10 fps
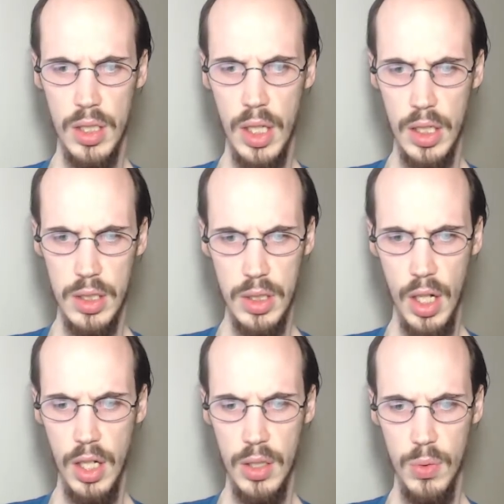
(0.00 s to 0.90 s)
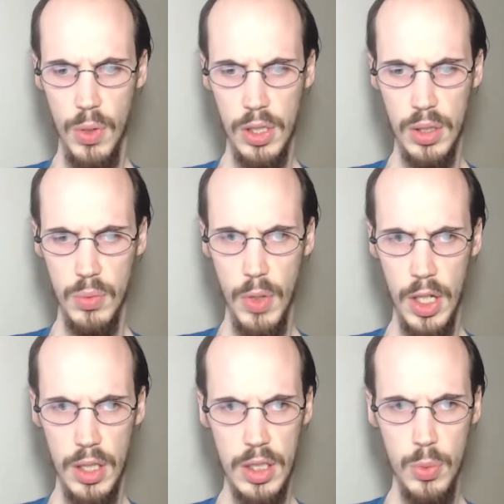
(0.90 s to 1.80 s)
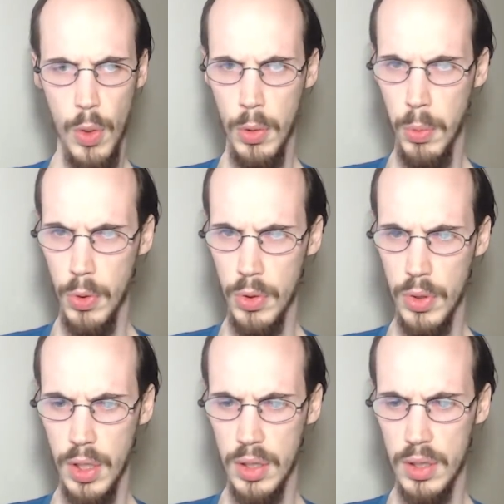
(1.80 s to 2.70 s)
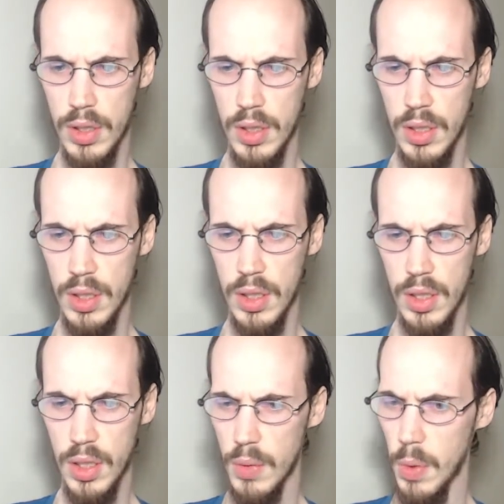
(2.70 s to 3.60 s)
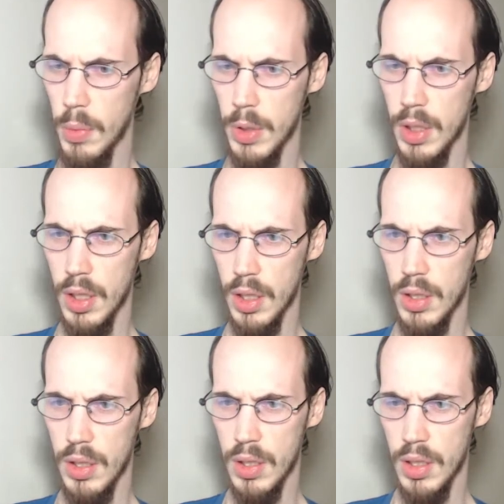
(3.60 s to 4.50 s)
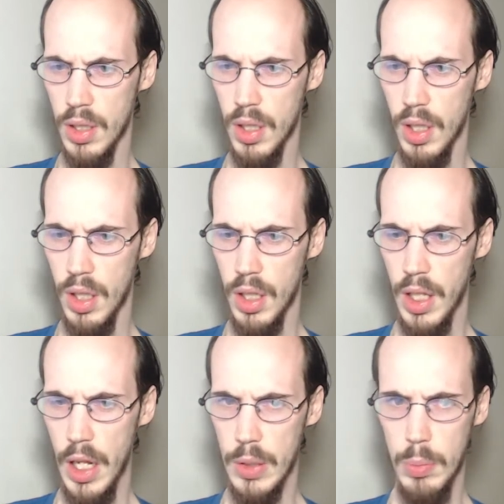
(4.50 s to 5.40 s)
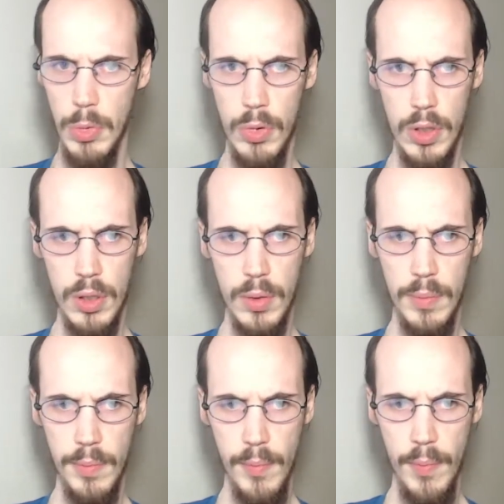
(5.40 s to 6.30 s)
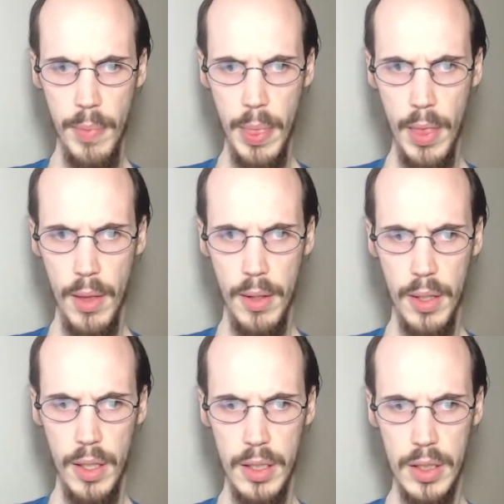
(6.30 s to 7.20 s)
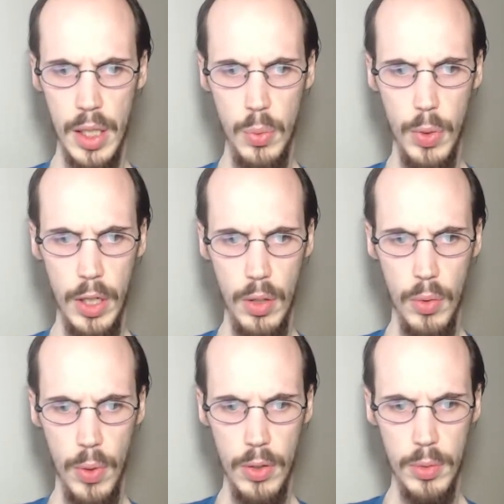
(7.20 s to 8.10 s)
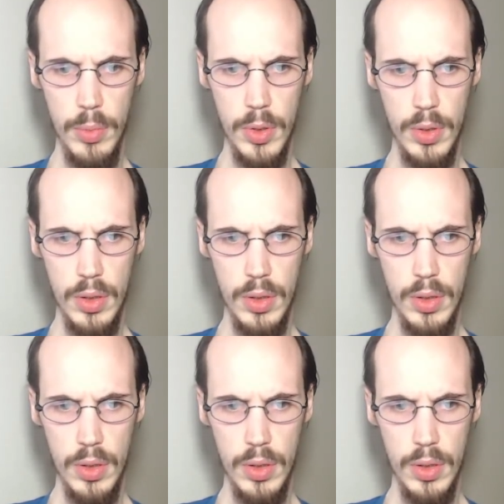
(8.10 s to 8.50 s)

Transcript: Like, shine directly. Wait, is the weather report doing that? Probably, yeah. He has milk. It's like raining all around them.